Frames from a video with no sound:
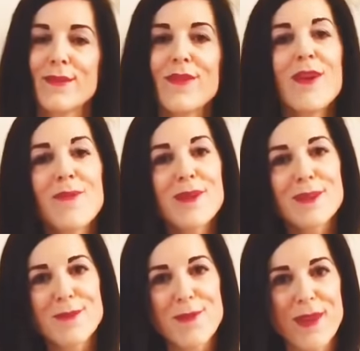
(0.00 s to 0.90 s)
very
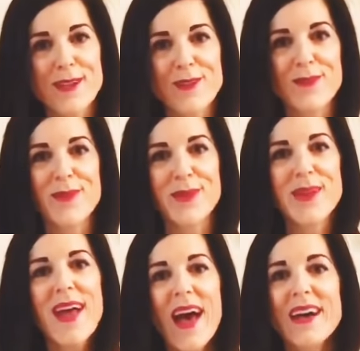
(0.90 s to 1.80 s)
much more pleasurable.
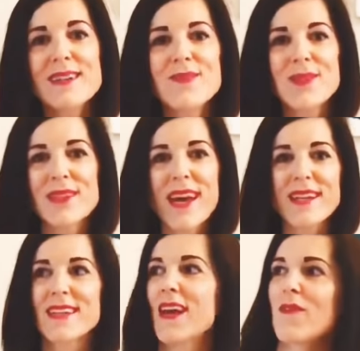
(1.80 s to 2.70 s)
As it was, I
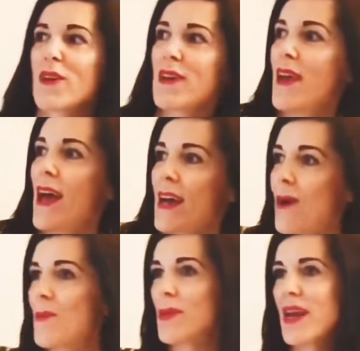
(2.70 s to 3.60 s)
had to have a
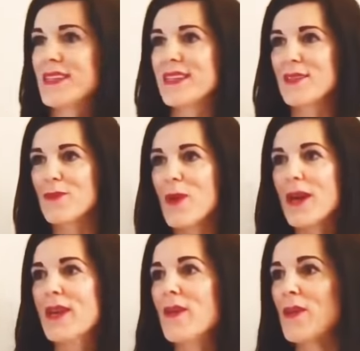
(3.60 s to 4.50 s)
couple glasses of
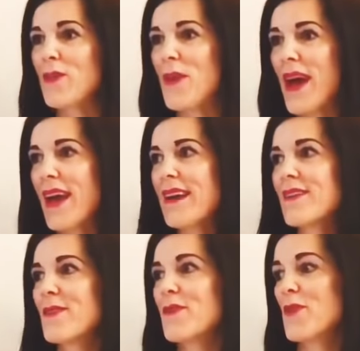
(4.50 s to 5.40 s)
wine along the way,
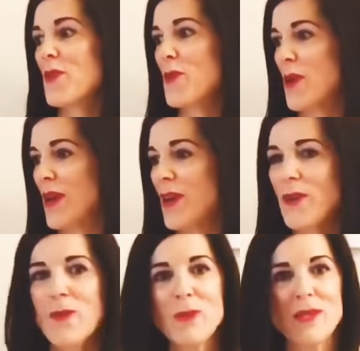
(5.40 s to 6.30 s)
a few
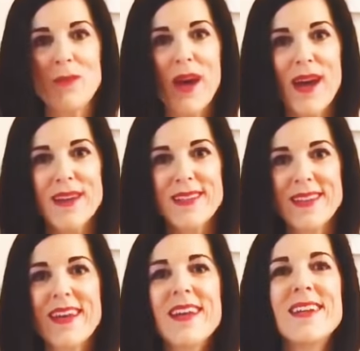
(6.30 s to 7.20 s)
naughty
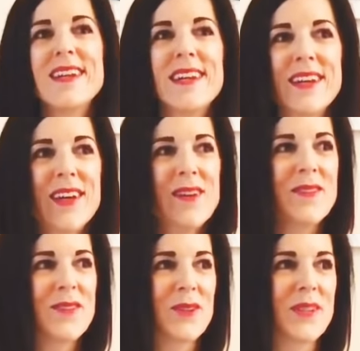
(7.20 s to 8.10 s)
words,
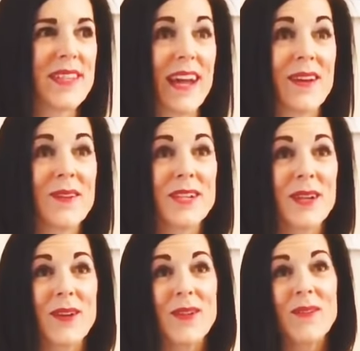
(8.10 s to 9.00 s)
choice language
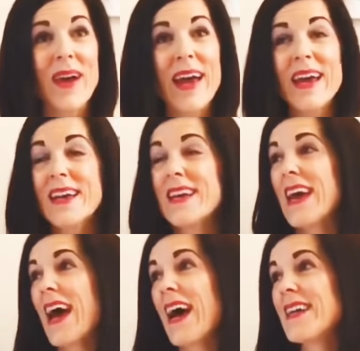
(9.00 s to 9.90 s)
along the way,
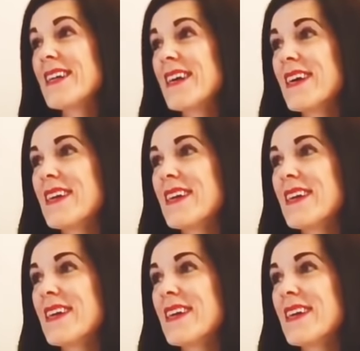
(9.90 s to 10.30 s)
and